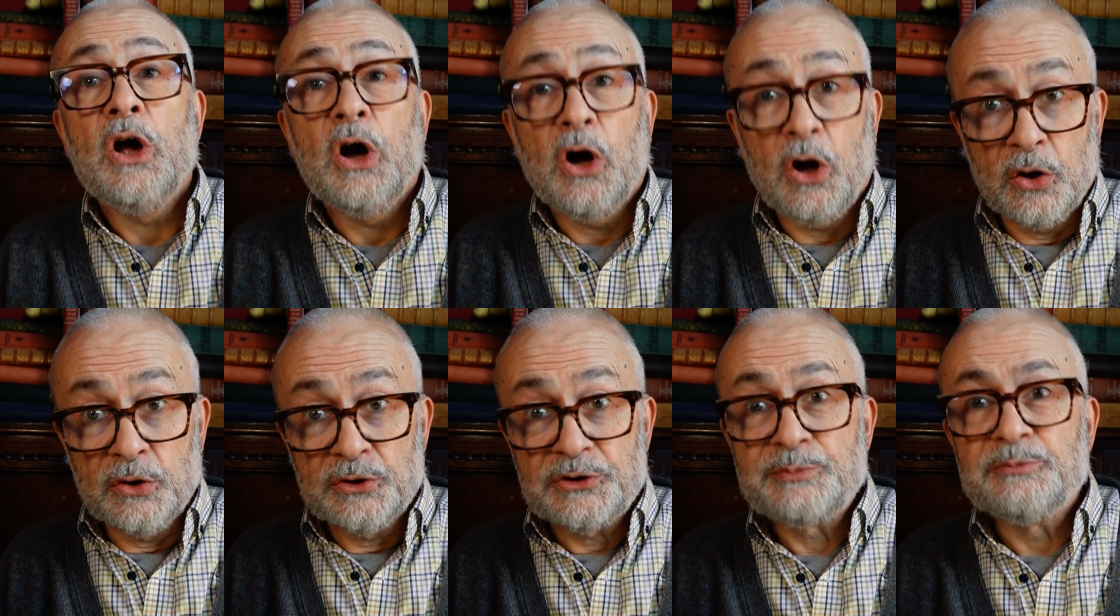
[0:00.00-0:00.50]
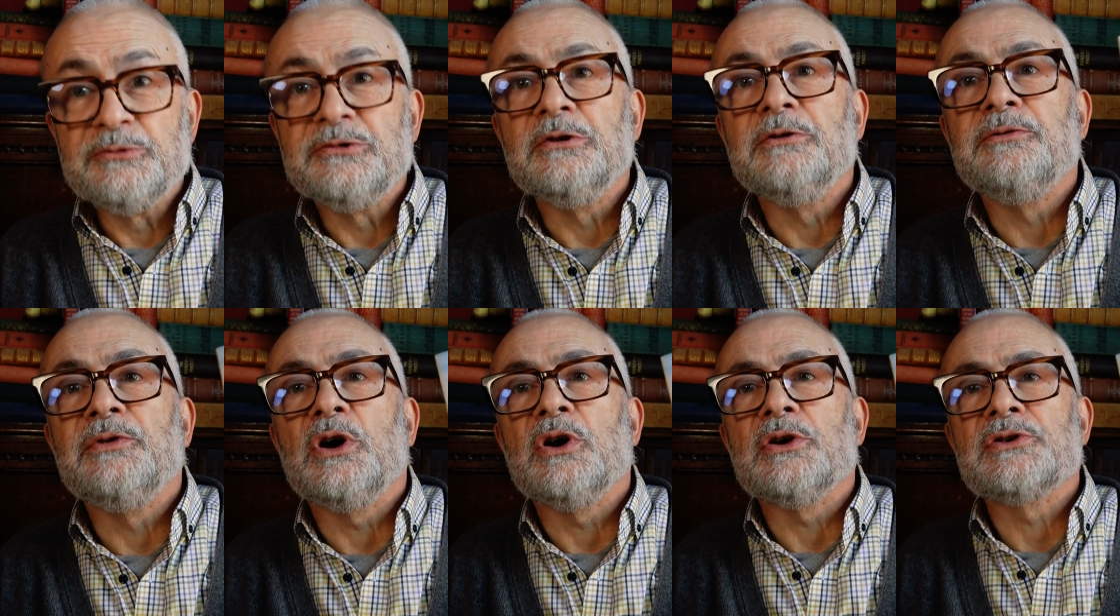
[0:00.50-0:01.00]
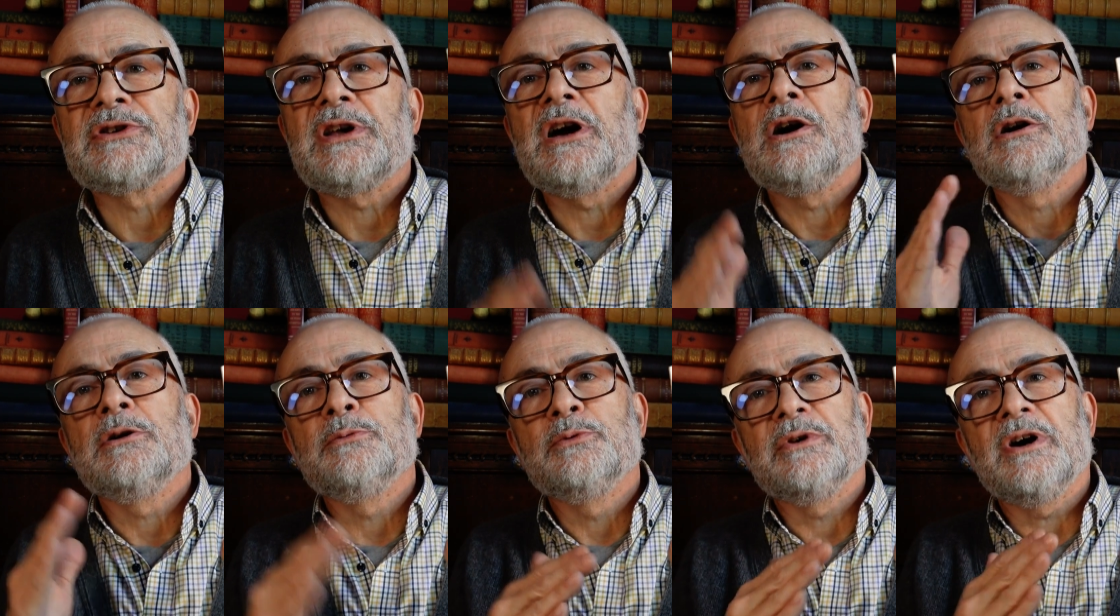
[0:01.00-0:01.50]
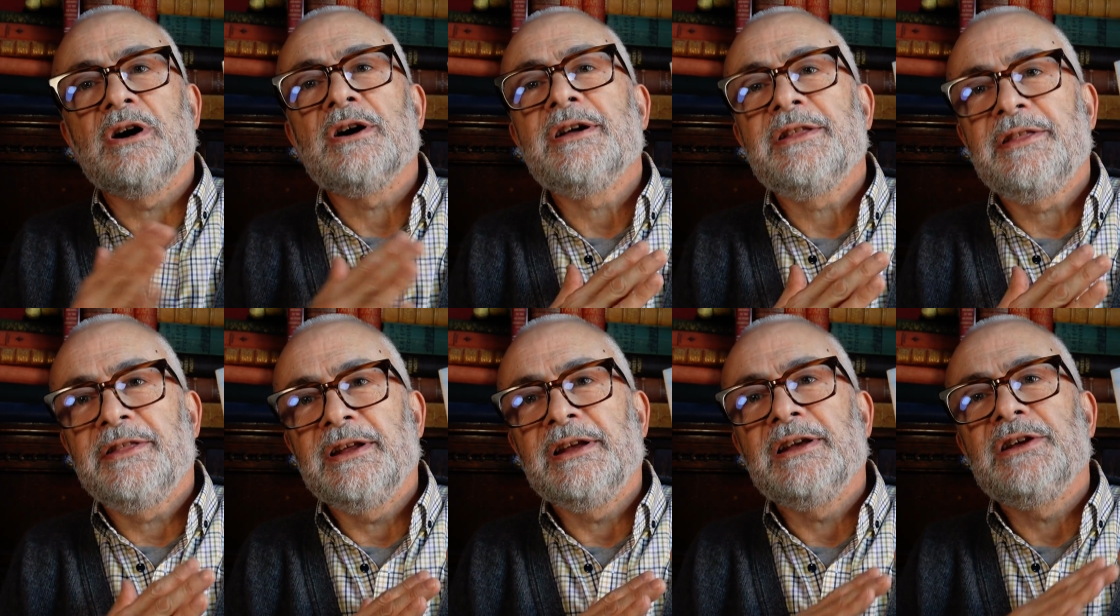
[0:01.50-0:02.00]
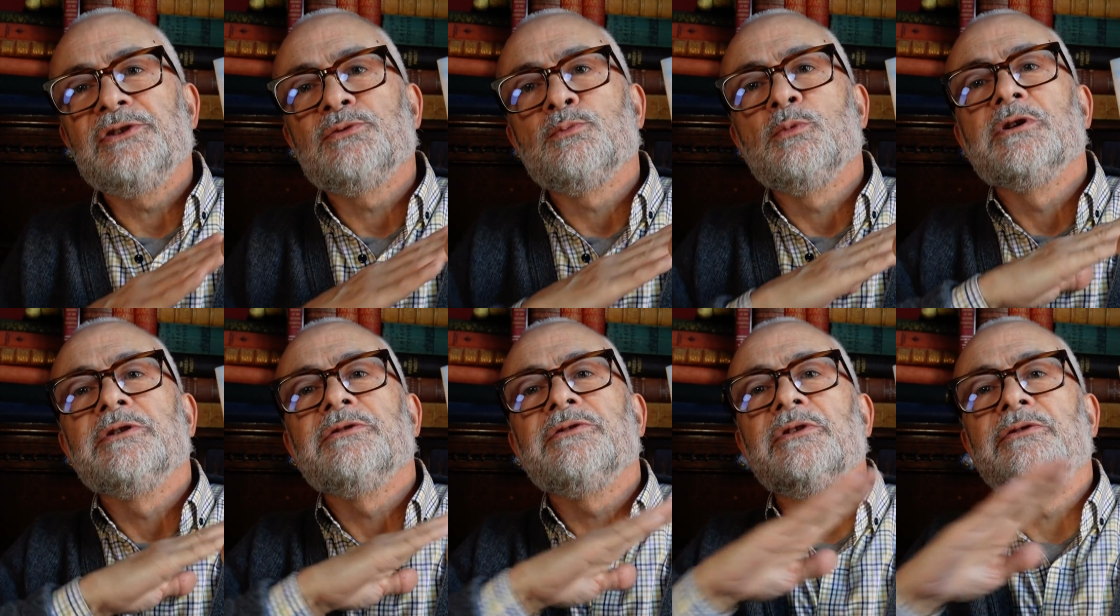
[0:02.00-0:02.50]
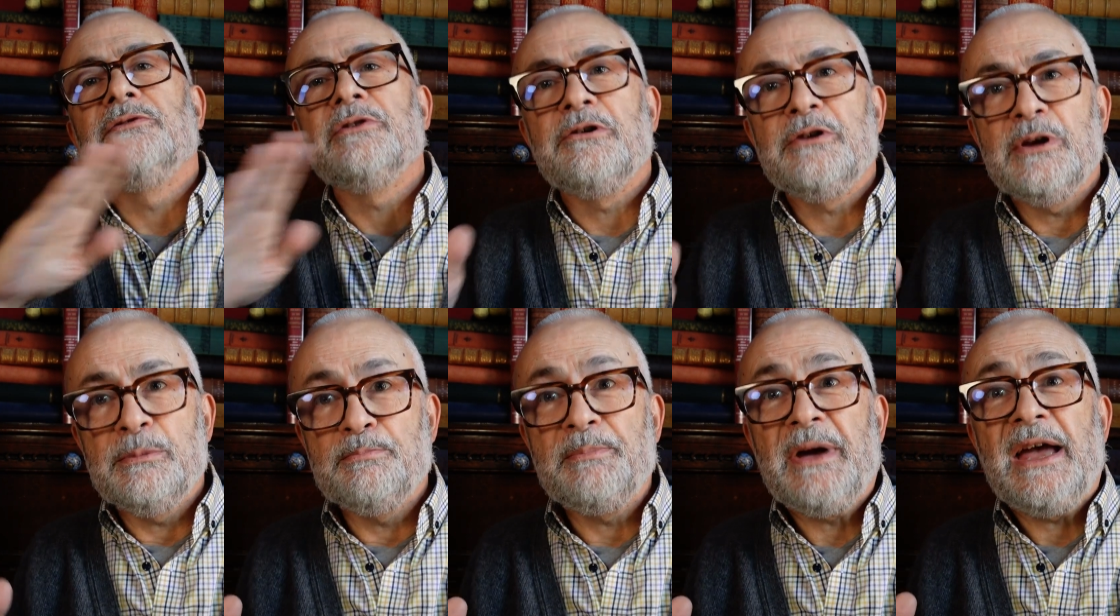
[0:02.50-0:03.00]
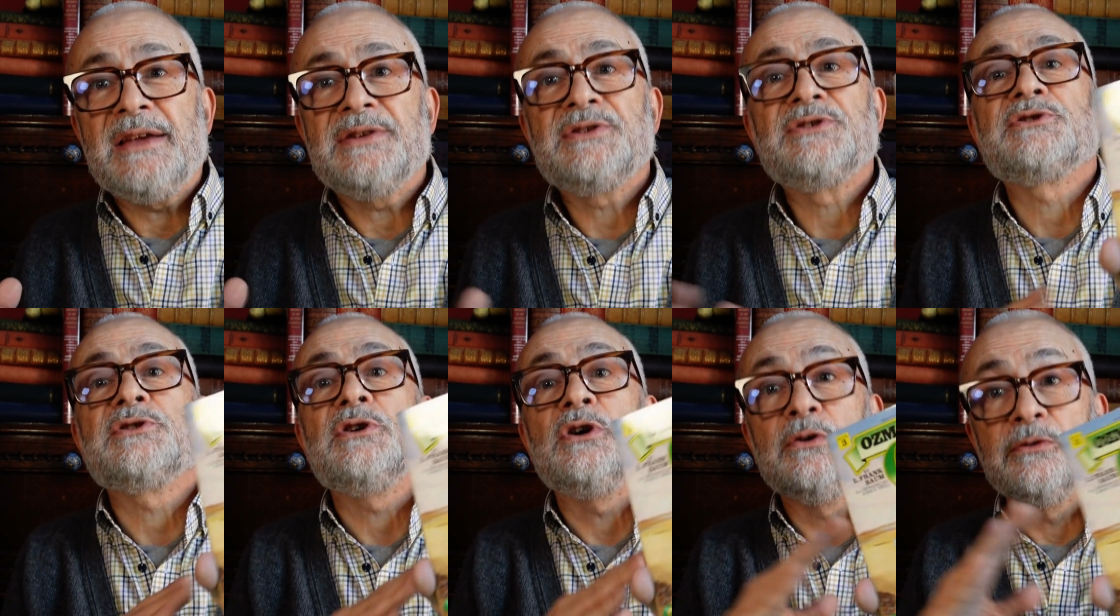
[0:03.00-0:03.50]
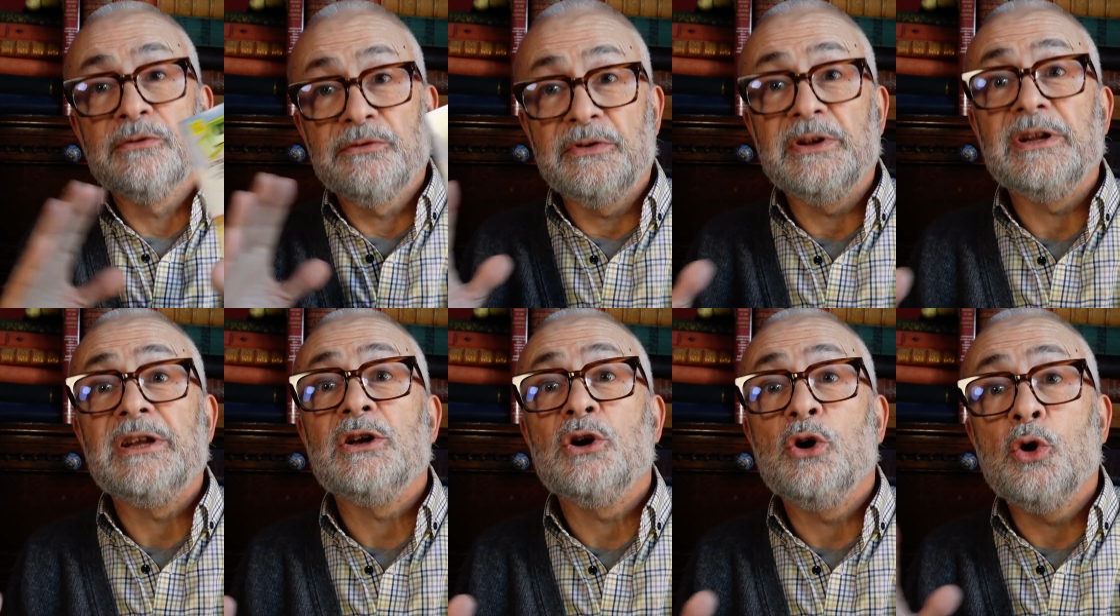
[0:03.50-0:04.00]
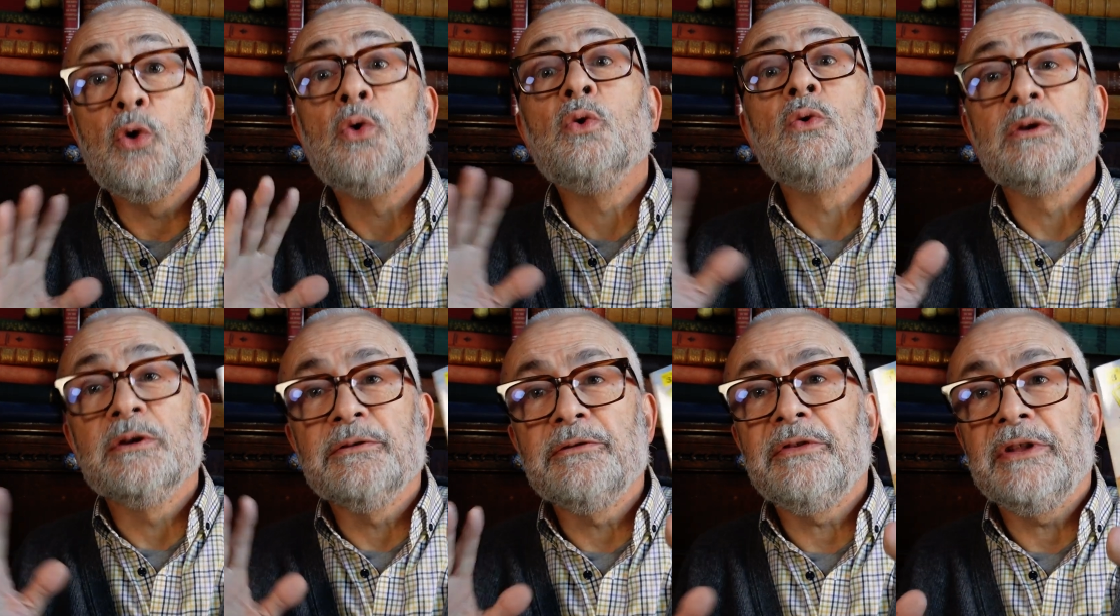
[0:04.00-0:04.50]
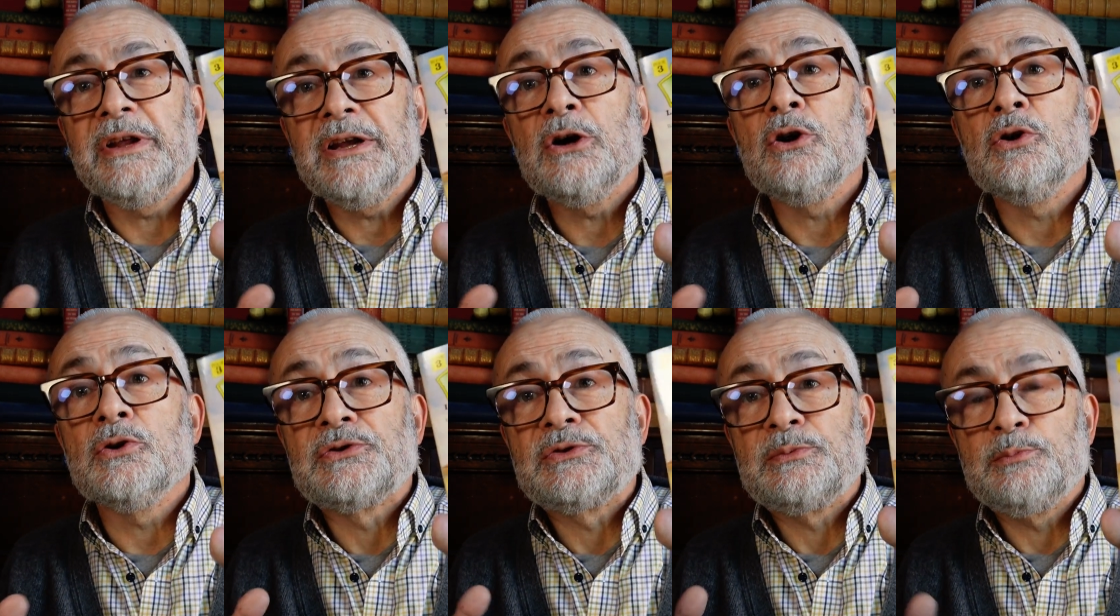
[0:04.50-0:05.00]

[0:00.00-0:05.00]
Ozma of Oz, I think, is one of the very best of all of the Oz